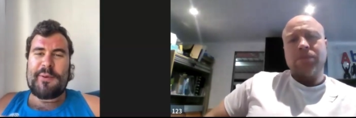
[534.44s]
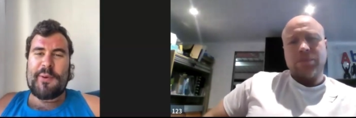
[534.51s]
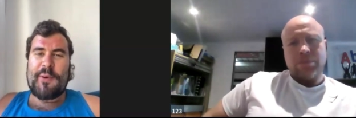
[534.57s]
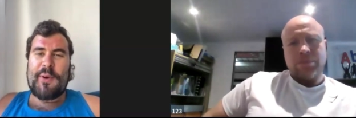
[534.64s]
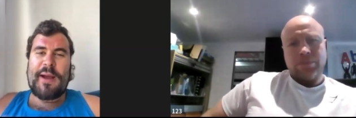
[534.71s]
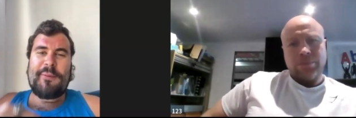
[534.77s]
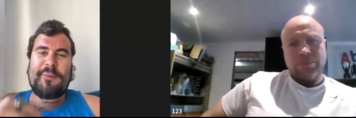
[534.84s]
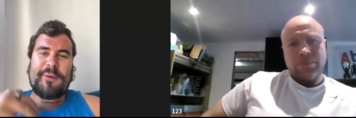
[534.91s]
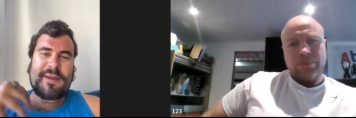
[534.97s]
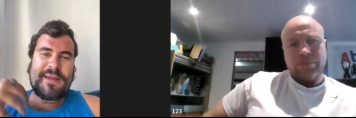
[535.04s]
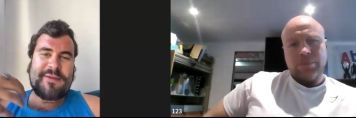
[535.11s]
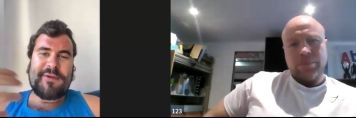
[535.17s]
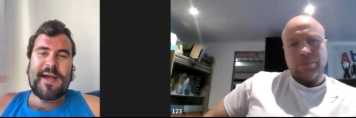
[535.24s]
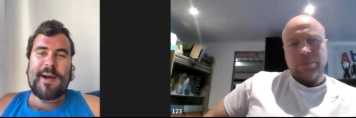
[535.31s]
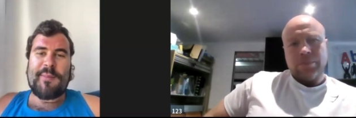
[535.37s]
Speaker 1: you know, I want to
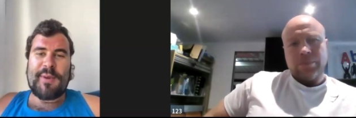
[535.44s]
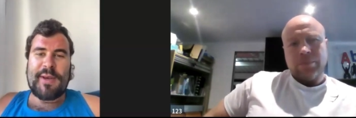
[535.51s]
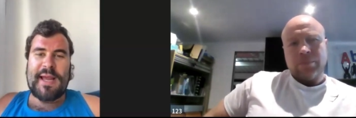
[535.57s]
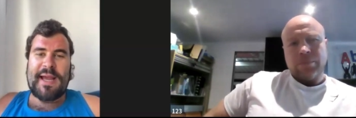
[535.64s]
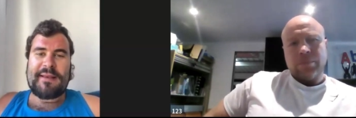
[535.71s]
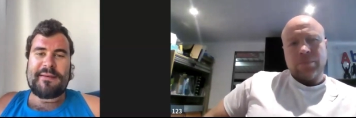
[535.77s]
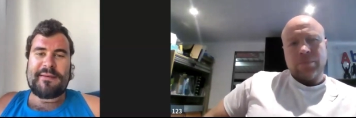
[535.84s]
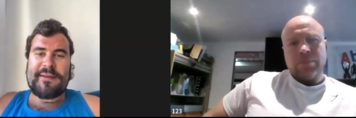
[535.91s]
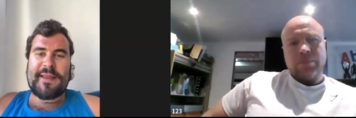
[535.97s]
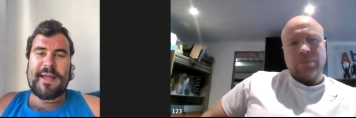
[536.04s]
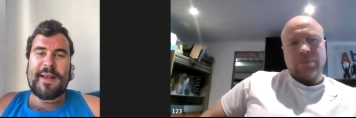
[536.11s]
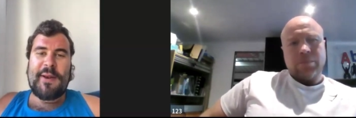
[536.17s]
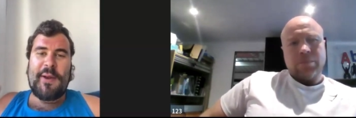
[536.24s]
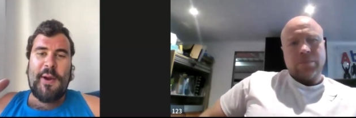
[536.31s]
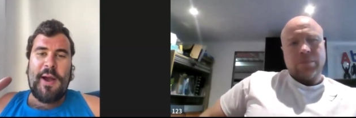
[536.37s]
give a helping hand to
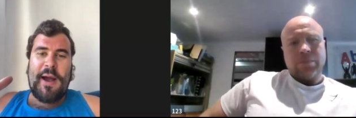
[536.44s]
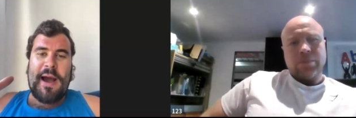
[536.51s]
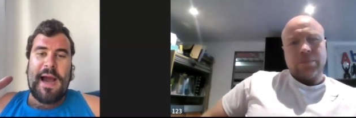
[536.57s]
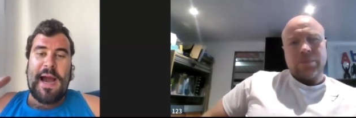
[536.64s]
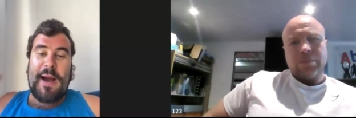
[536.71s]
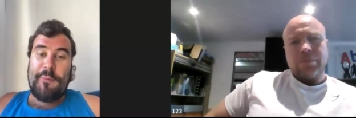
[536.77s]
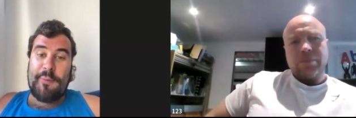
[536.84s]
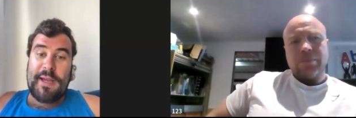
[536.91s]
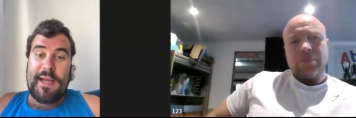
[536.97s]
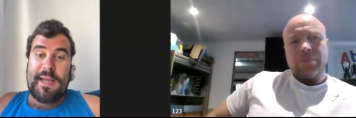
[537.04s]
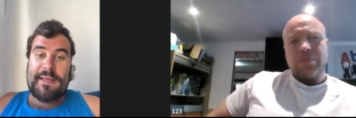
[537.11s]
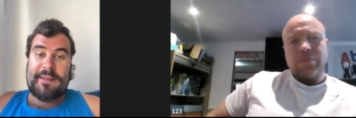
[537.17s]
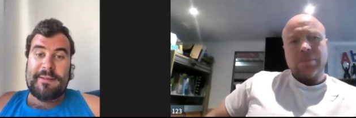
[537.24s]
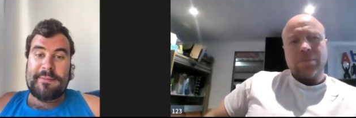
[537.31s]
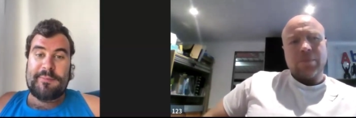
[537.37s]
that. How
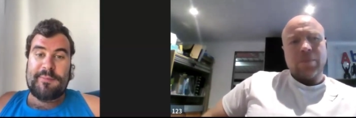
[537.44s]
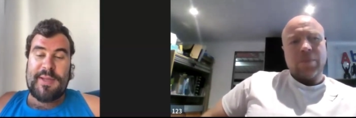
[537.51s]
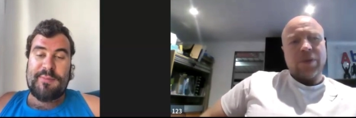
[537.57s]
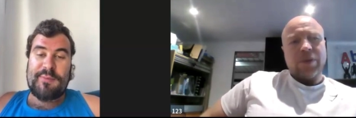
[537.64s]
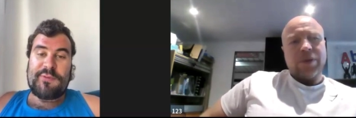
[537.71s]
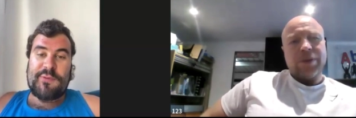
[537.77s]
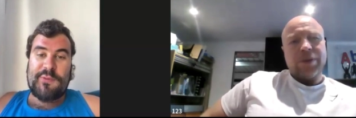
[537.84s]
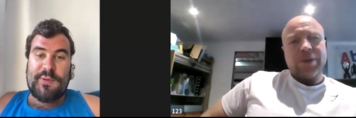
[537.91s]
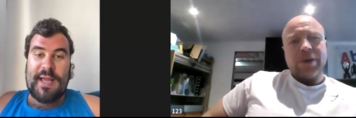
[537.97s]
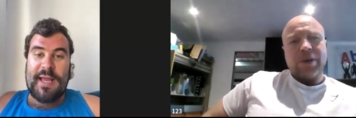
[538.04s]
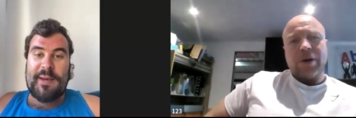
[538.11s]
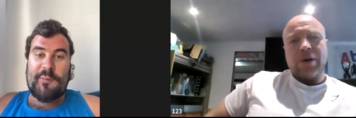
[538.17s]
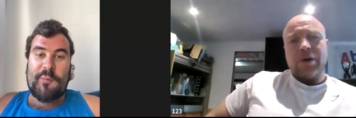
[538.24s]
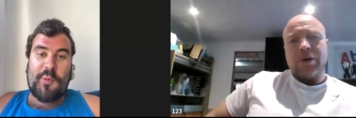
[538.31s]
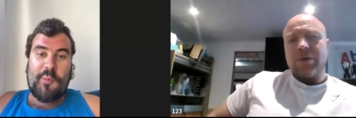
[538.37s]
can people do
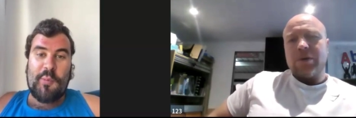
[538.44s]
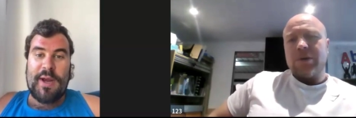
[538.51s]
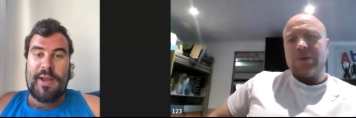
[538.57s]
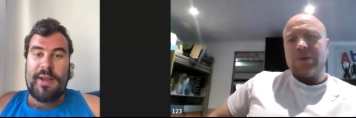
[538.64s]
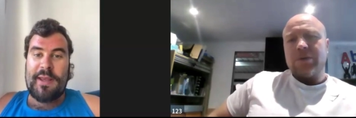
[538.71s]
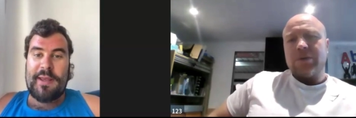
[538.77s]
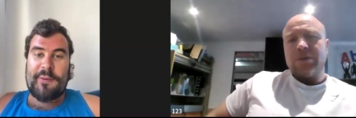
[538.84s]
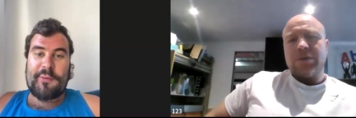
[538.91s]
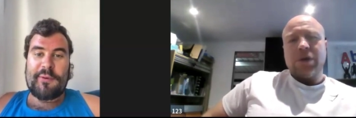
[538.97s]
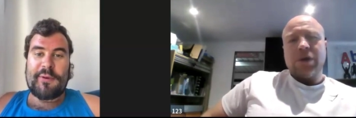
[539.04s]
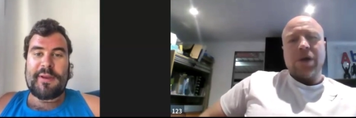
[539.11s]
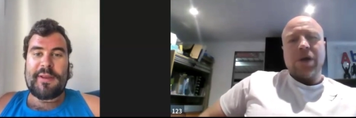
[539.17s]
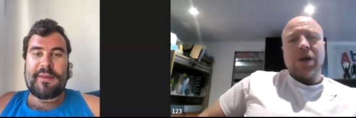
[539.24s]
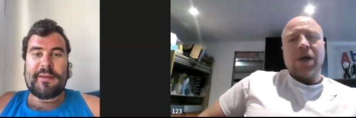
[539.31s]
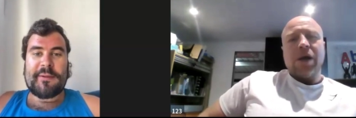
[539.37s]
that in one way or
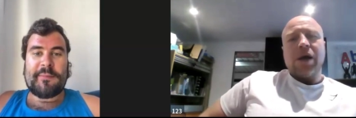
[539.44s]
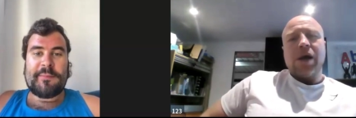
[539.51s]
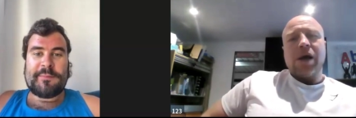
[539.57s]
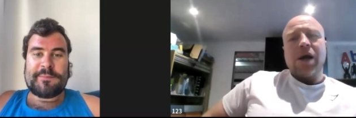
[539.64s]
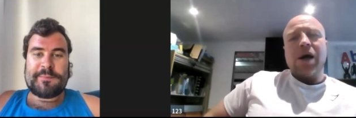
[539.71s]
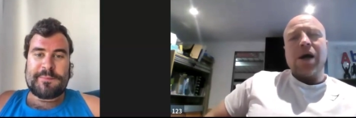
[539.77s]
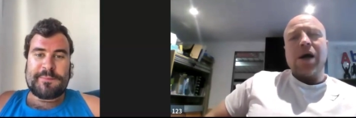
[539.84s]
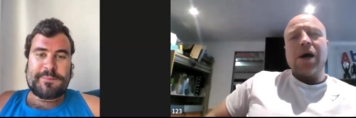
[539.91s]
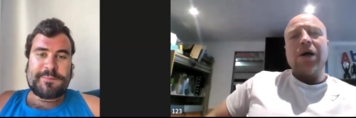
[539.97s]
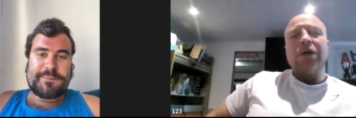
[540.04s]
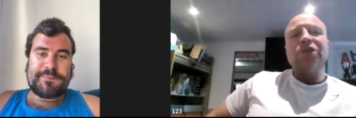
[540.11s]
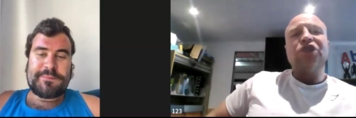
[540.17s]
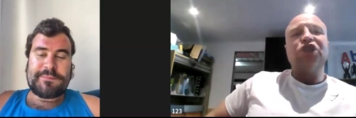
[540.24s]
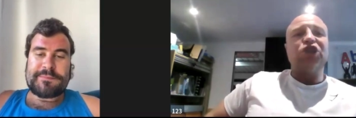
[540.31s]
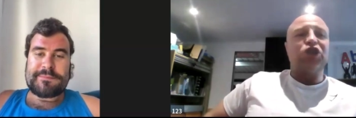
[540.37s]
another?
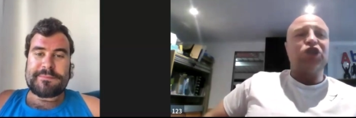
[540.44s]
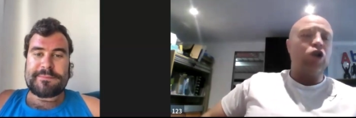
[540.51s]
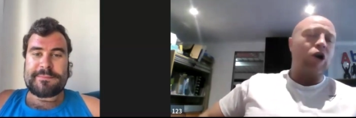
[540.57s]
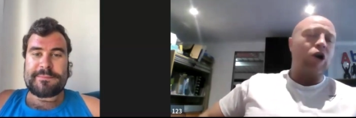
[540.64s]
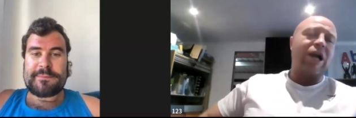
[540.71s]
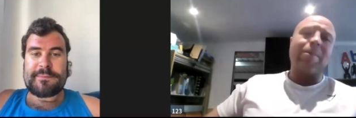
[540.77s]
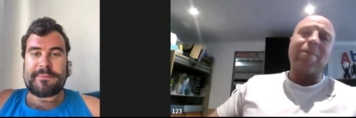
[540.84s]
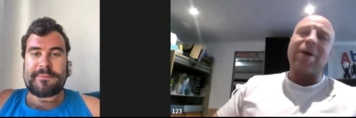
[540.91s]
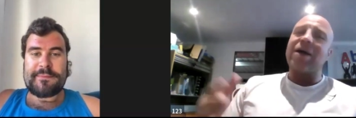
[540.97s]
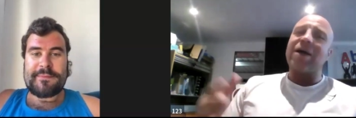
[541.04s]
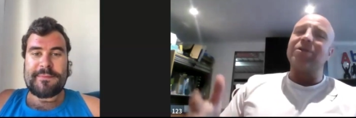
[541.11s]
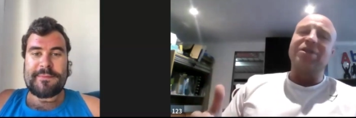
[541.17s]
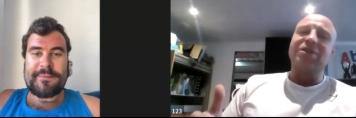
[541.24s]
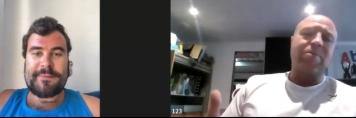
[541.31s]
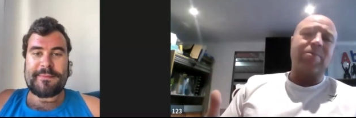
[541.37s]
Speaker 2: Just look up
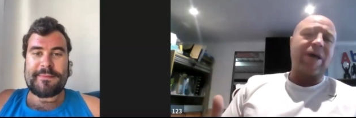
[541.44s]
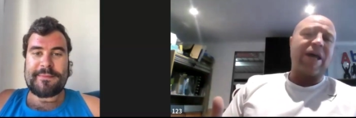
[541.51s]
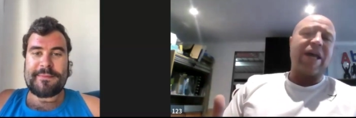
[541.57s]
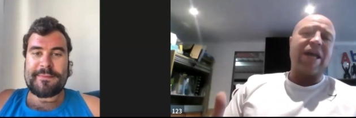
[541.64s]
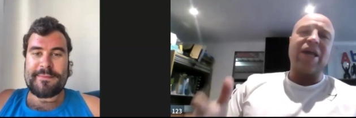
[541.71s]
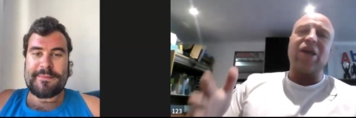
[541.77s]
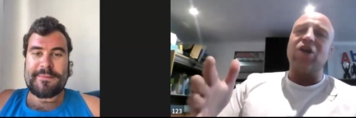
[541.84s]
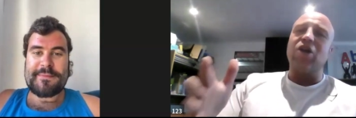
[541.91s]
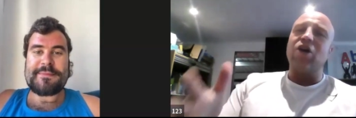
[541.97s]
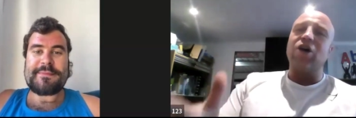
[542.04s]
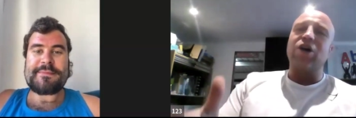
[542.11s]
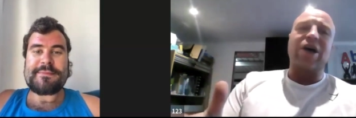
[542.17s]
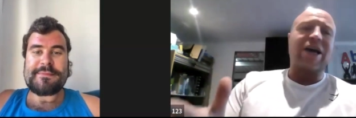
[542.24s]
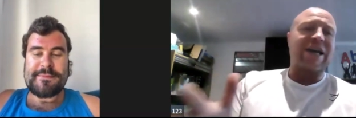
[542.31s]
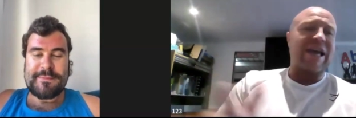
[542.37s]
Able2B,
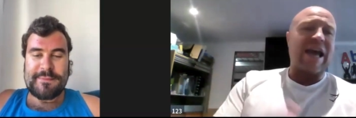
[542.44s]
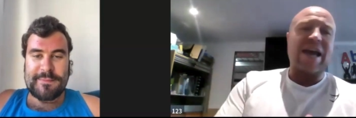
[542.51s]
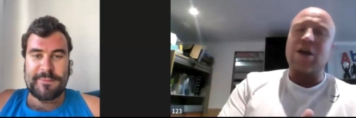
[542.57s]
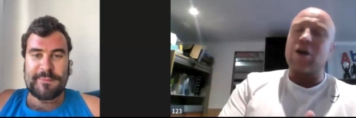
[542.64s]
look, get